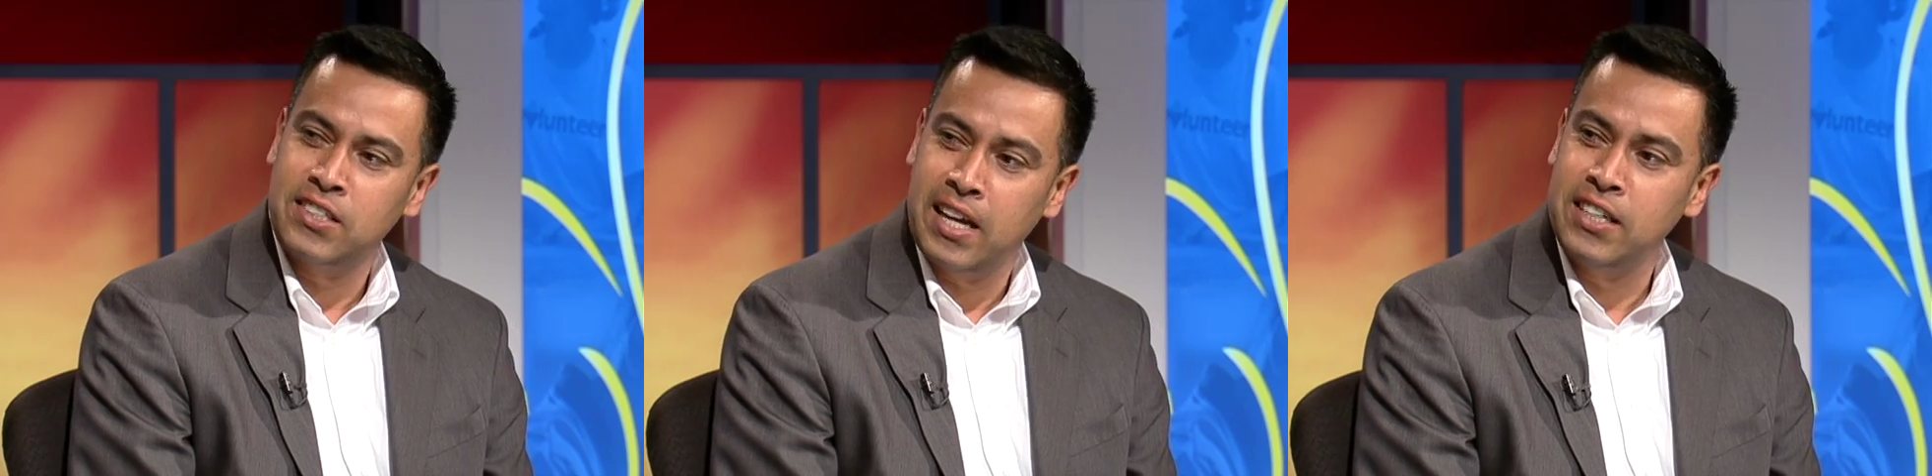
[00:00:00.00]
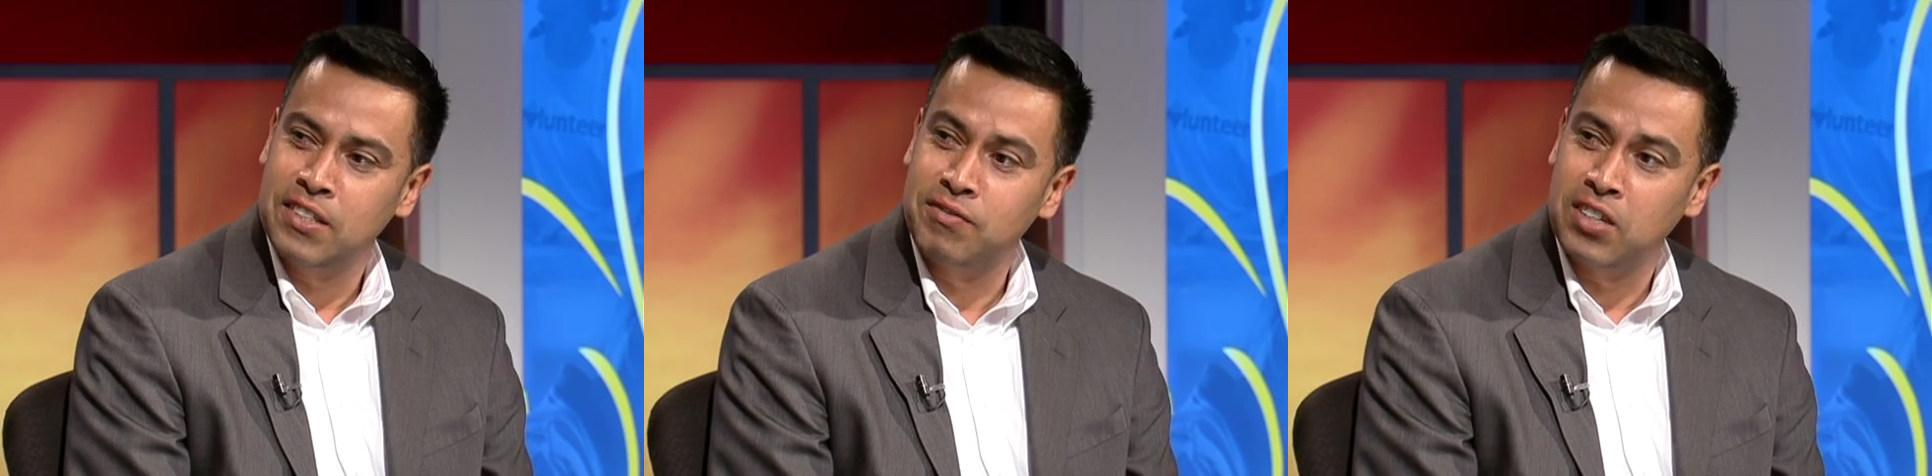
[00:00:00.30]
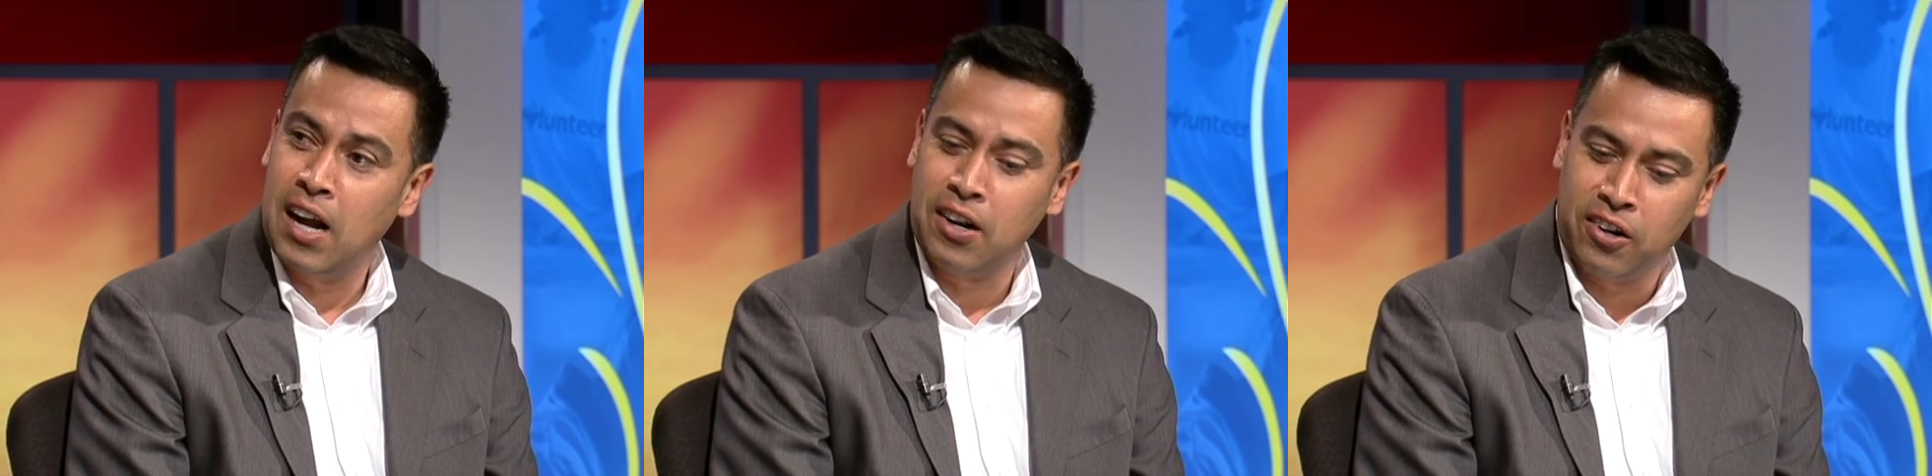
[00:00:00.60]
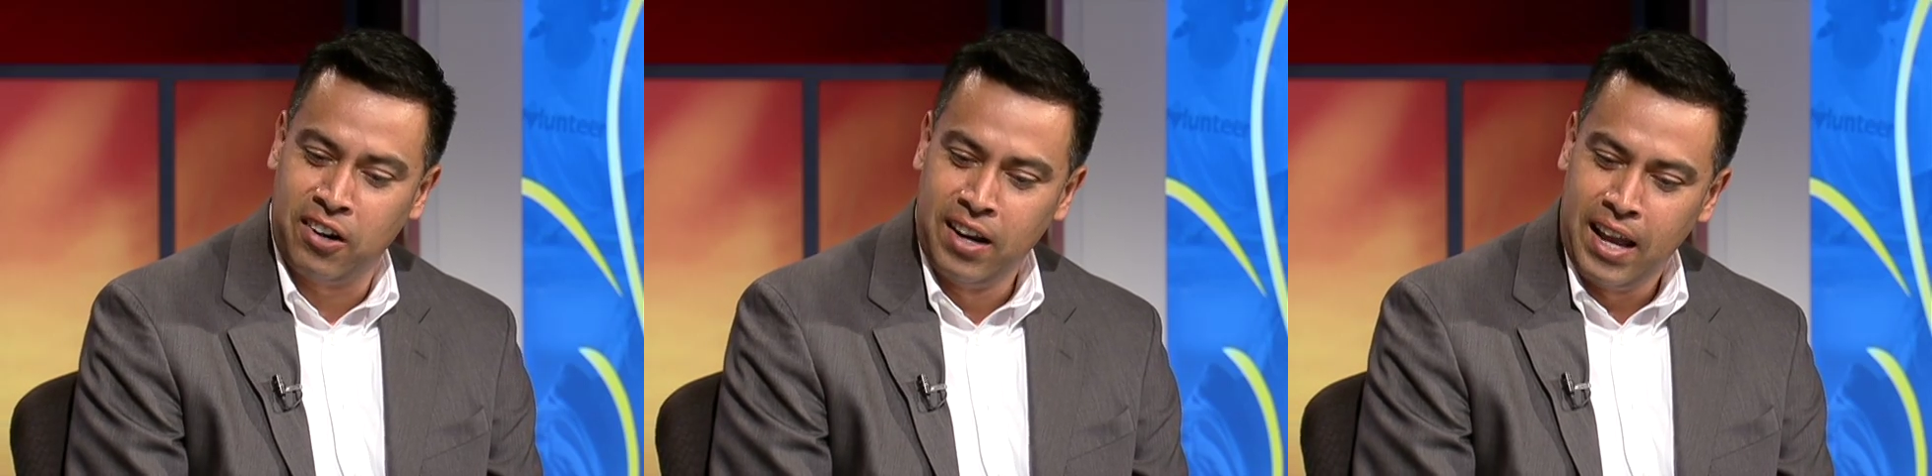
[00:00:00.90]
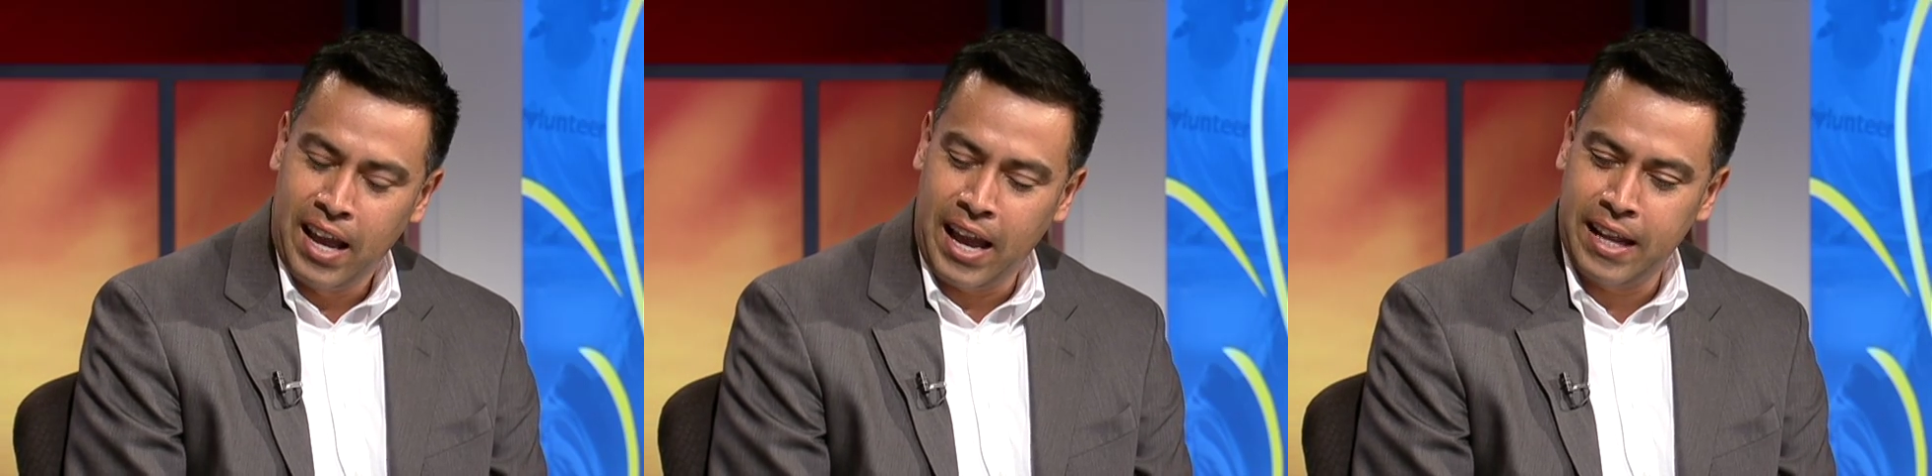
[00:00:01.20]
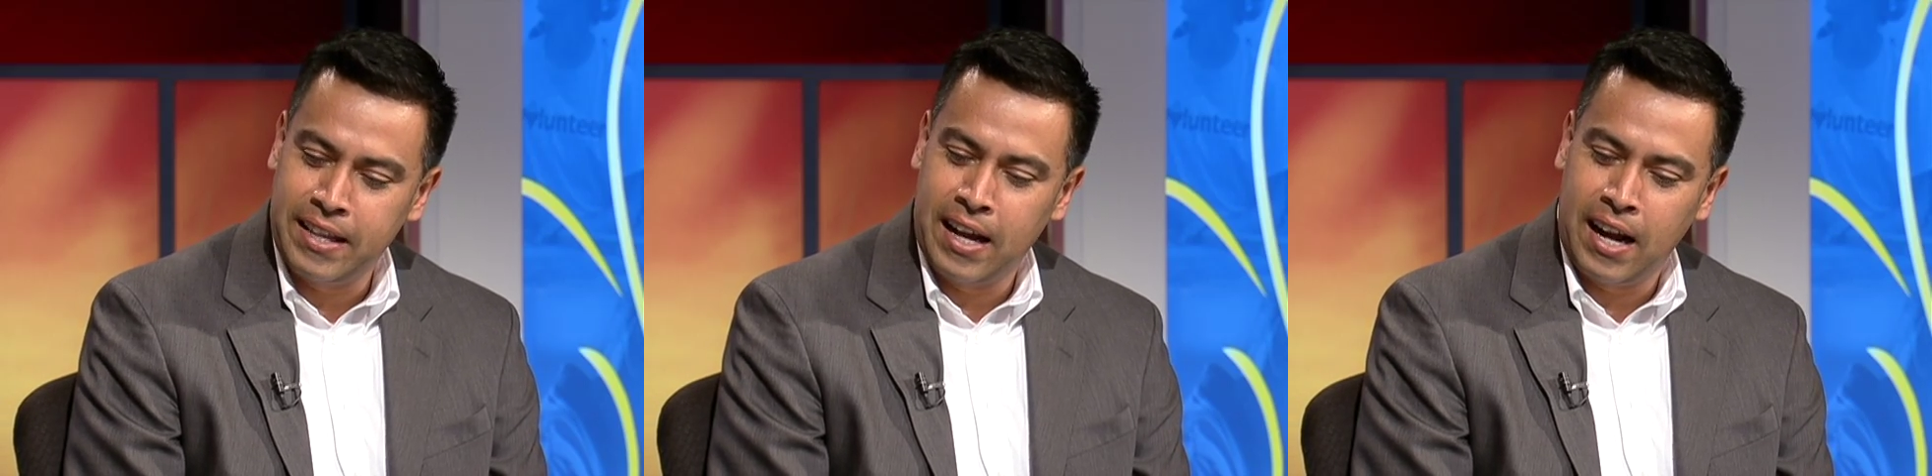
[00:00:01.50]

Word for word: days of soccer, and